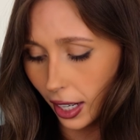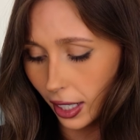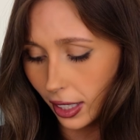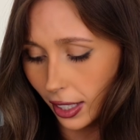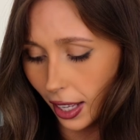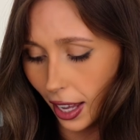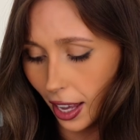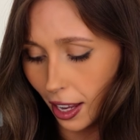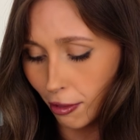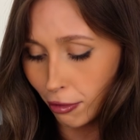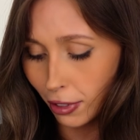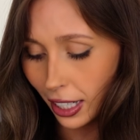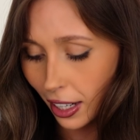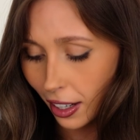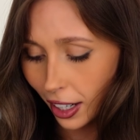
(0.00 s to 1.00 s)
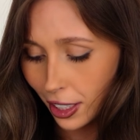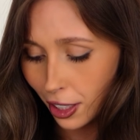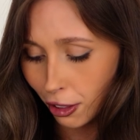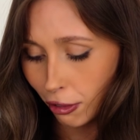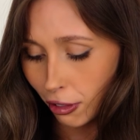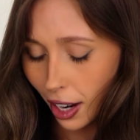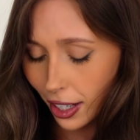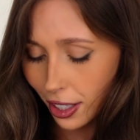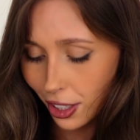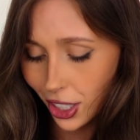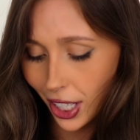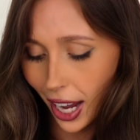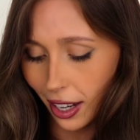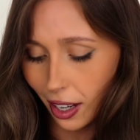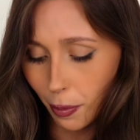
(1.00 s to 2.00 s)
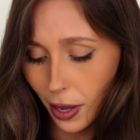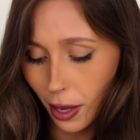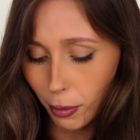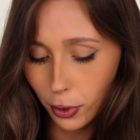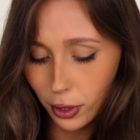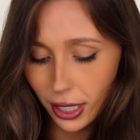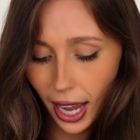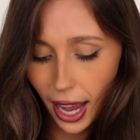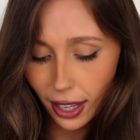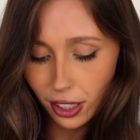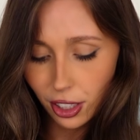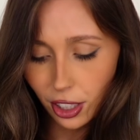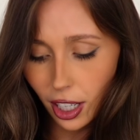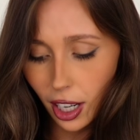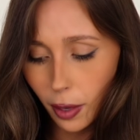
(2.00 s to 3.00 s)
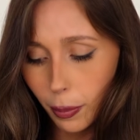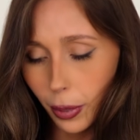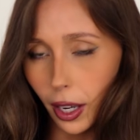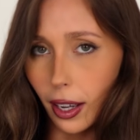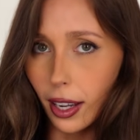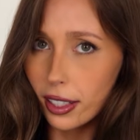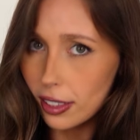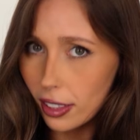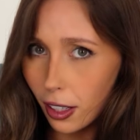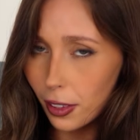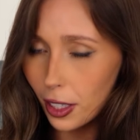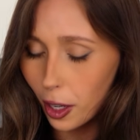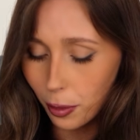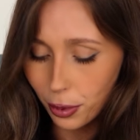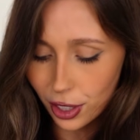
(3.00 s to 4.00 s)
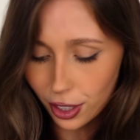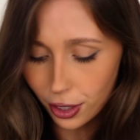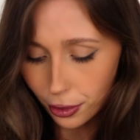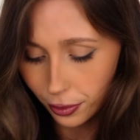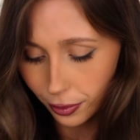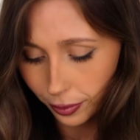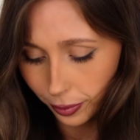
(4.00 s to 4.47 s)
adds a really nice crunch and a bit more texture, but it's totally optional.